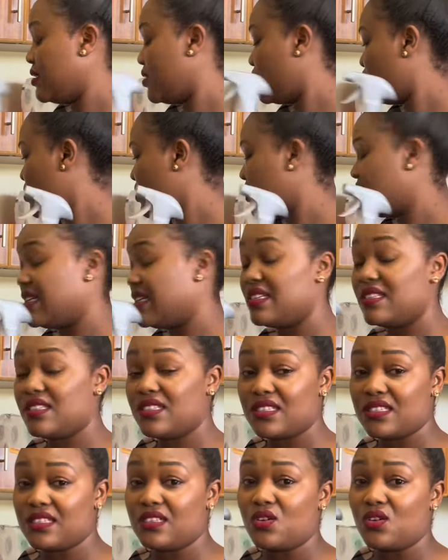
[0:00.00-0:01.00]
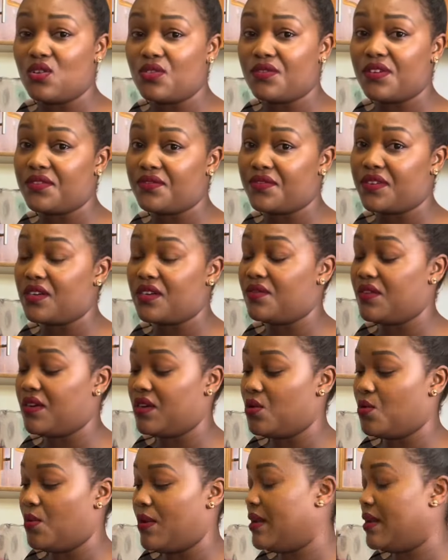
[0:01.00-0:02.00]
this one cleans the oven very very
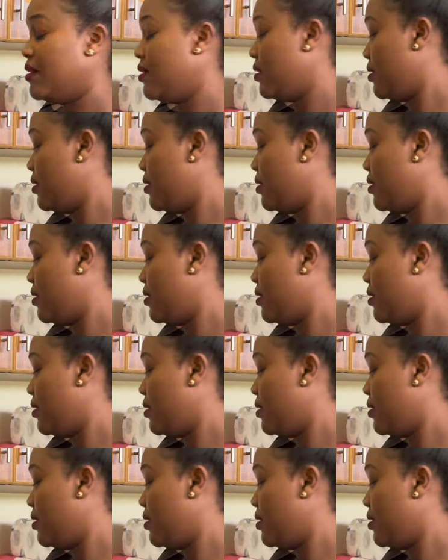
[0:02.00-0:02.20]
well